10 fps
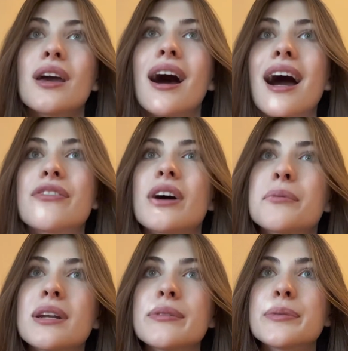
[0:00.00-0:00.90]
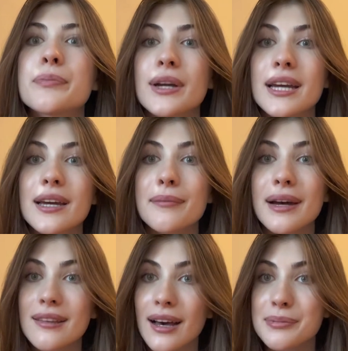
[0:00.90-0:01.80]
I find when I would bring
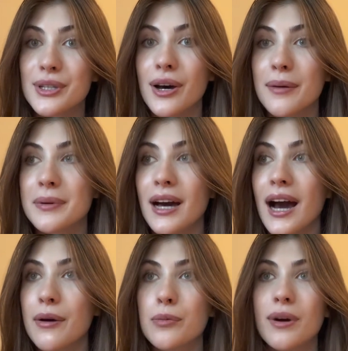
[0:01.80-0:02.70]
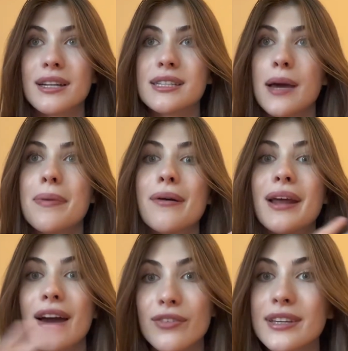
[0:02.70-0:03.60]
my laptop, I would want to type out
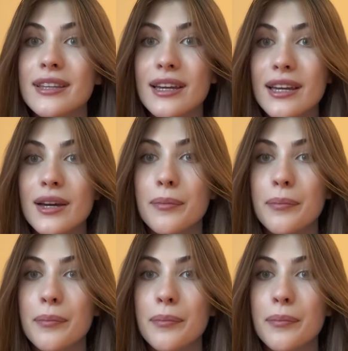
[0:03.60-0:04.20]
everything,